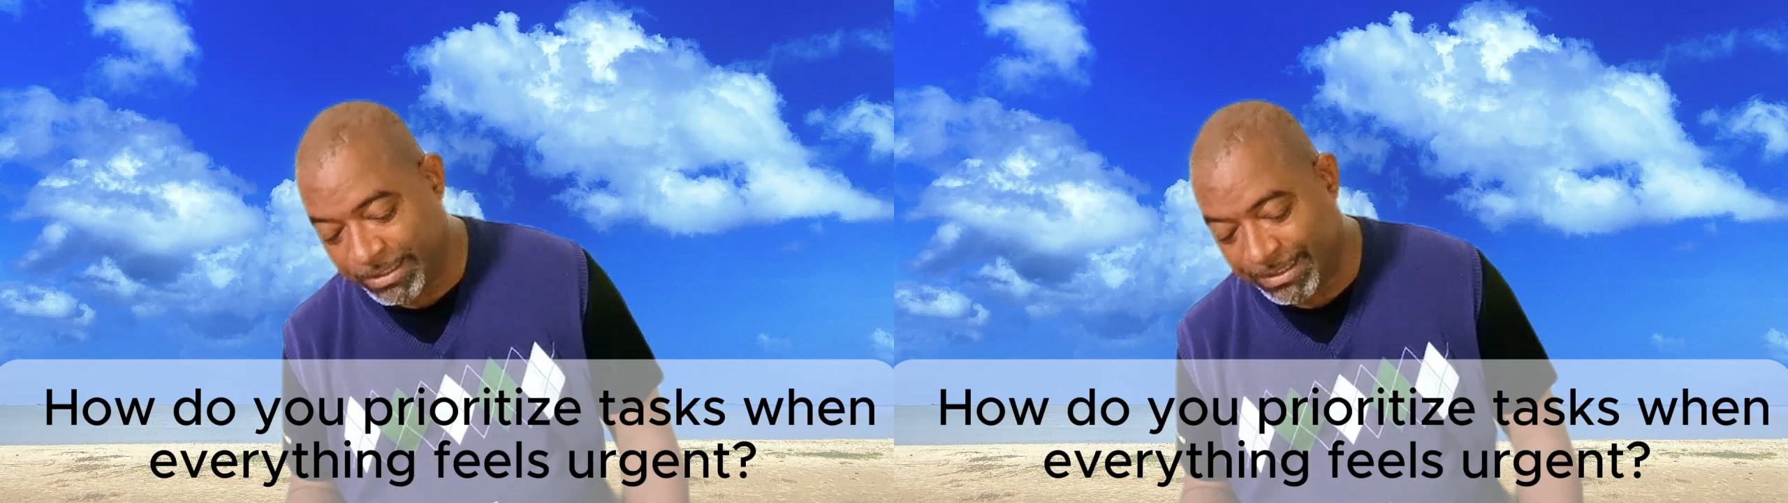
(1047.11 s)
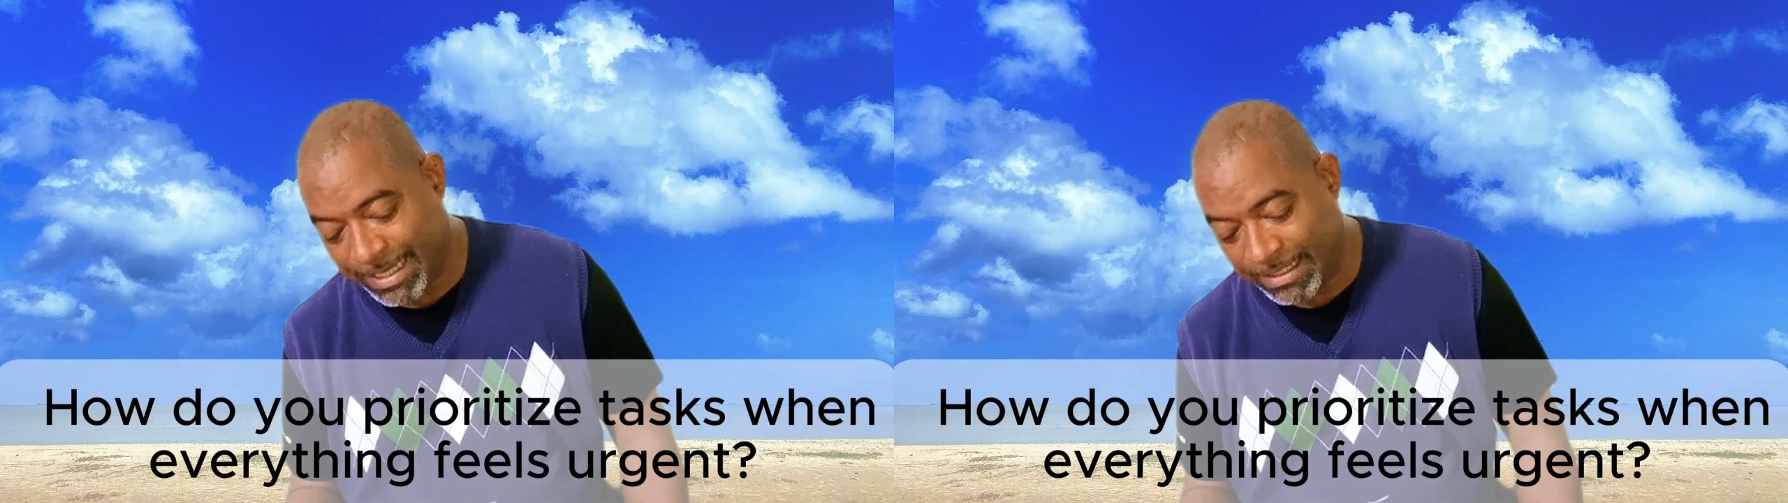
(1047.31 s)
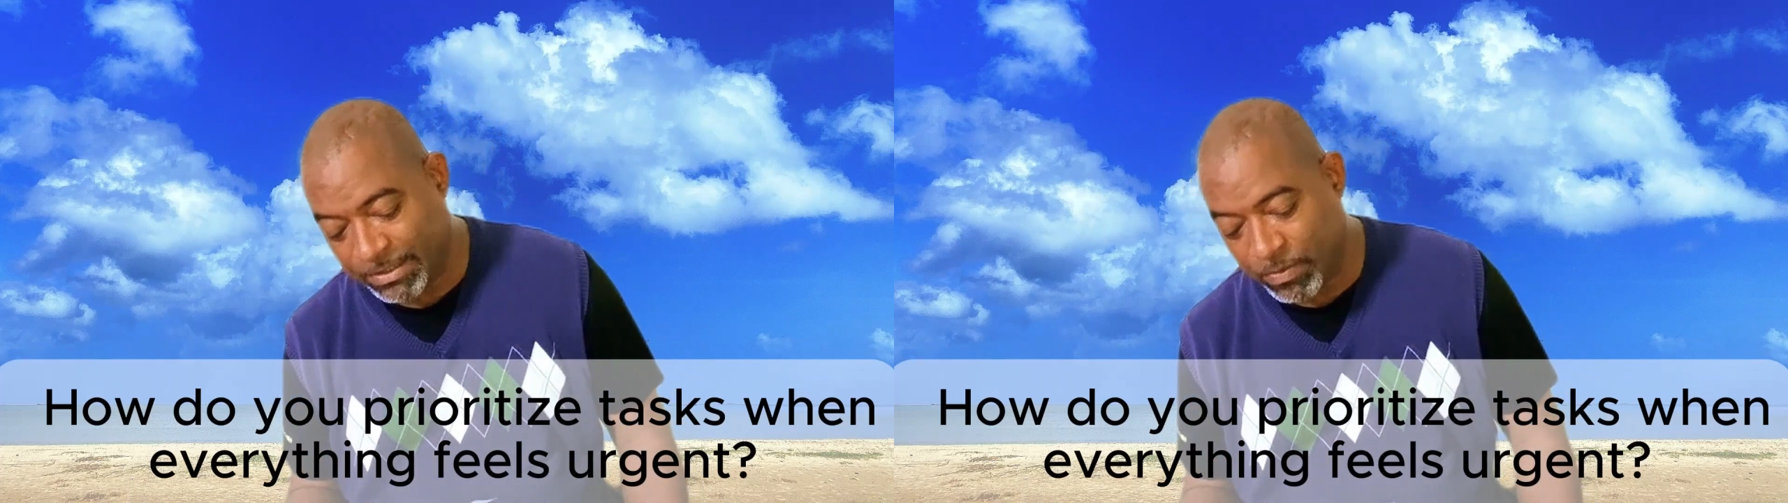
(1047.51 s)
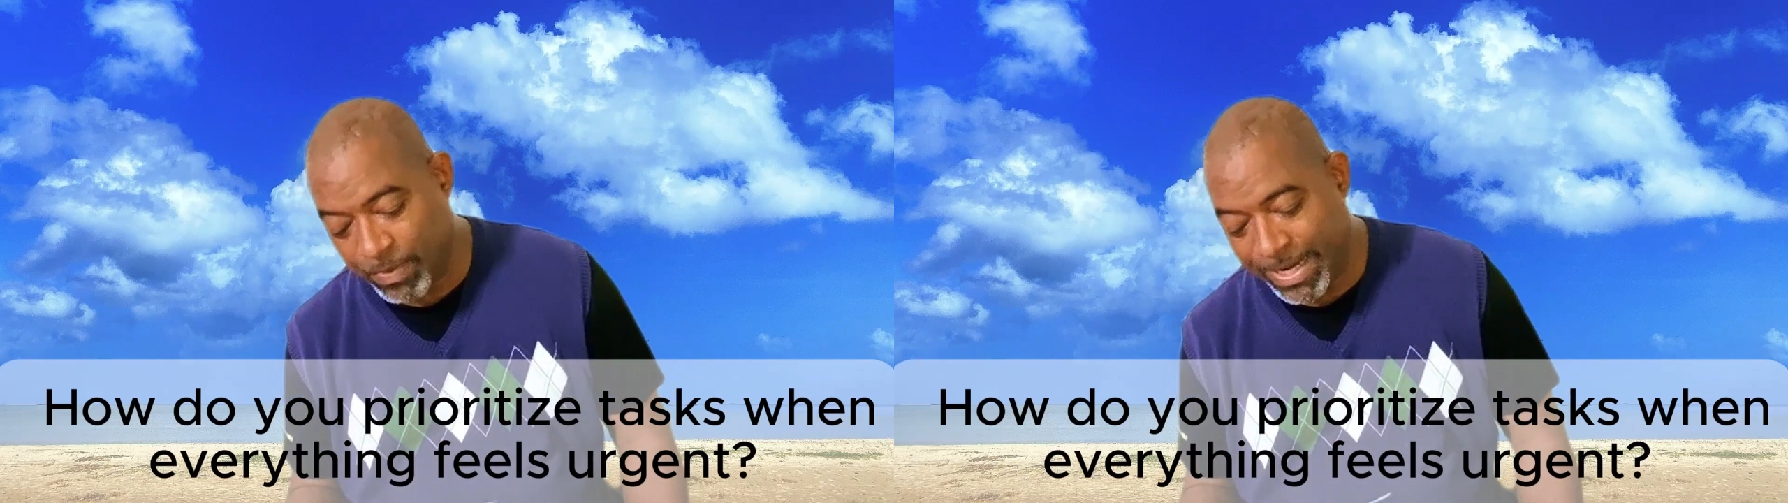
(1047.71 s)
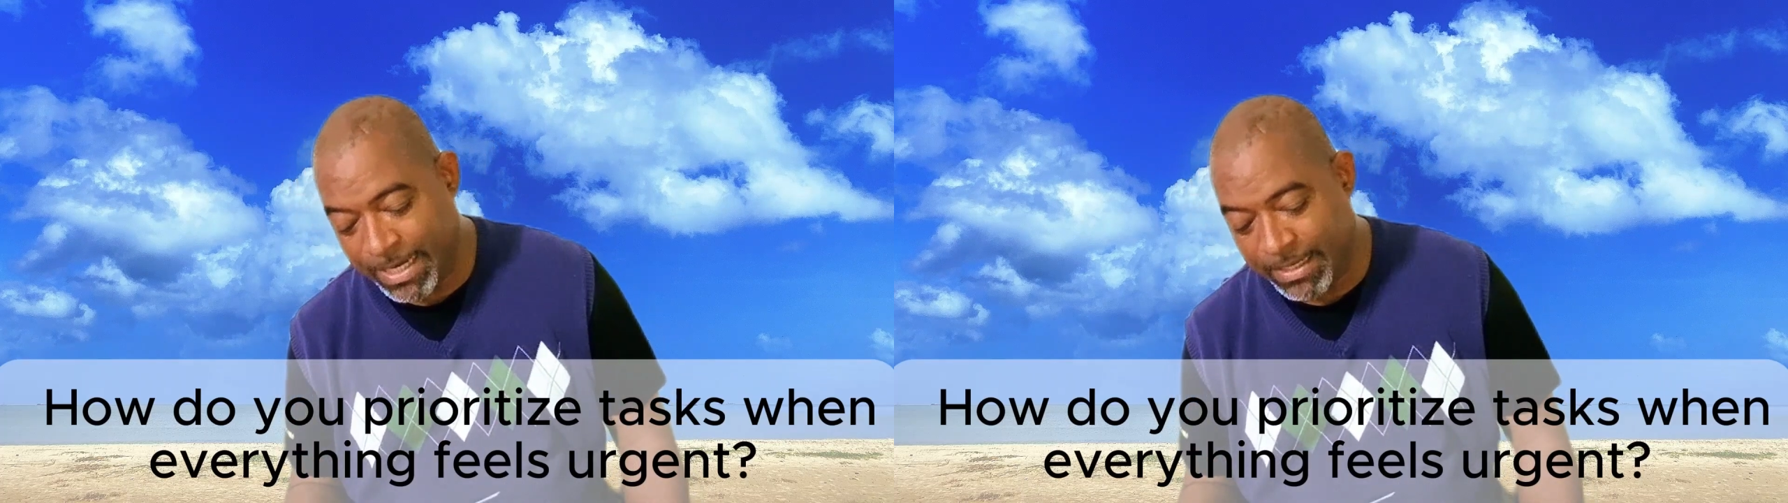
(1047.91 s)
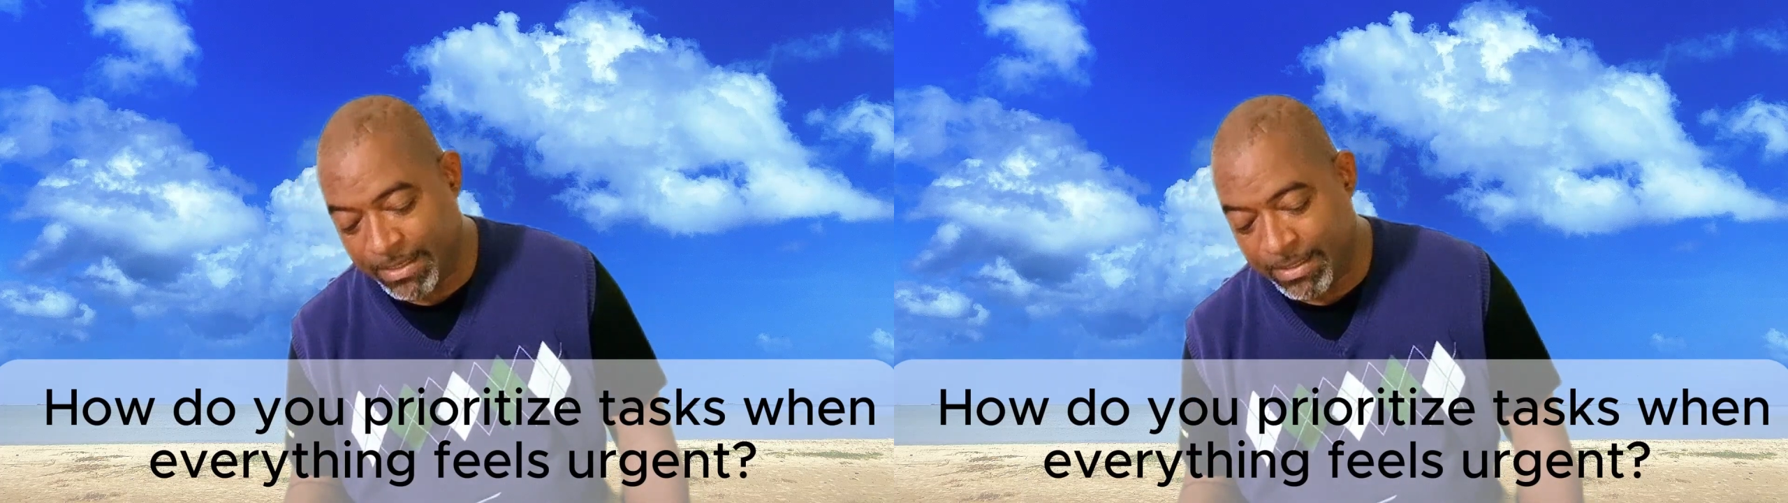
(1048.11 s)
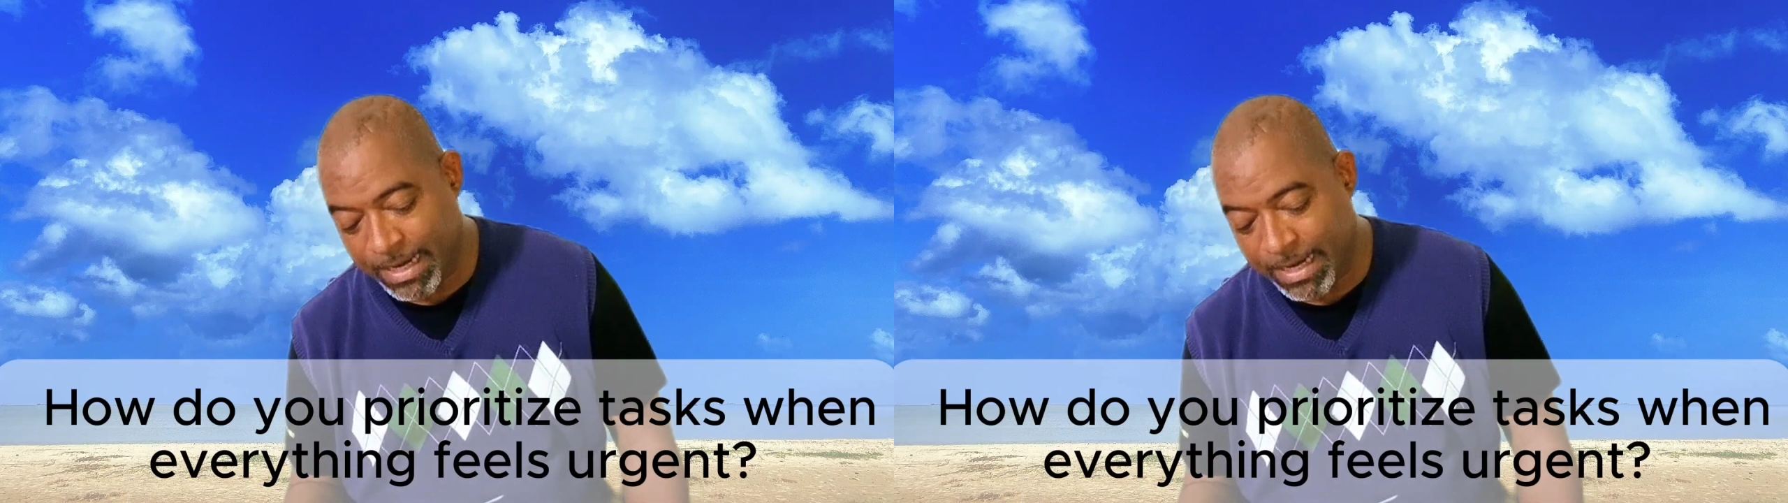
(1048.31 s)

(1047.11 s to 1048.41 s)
tasks when